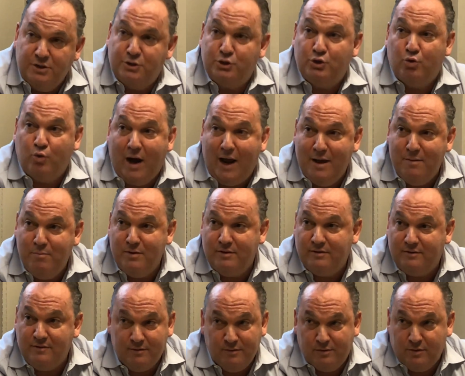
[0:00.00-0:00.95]
describe
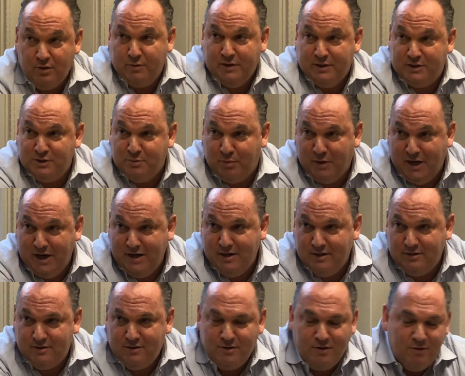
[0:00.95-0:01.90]
it and don't explain
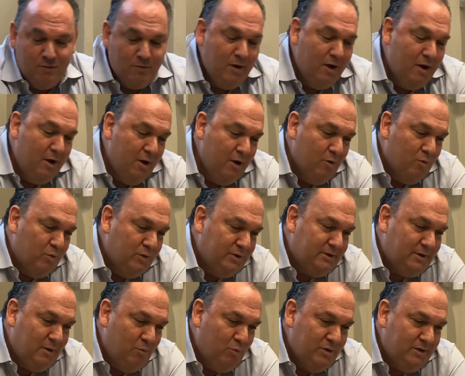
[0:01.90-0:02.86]
it.
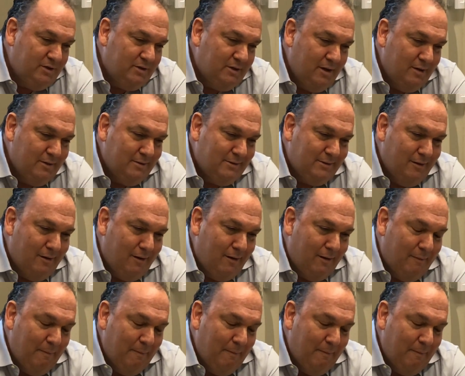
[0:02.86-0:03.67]
When someone says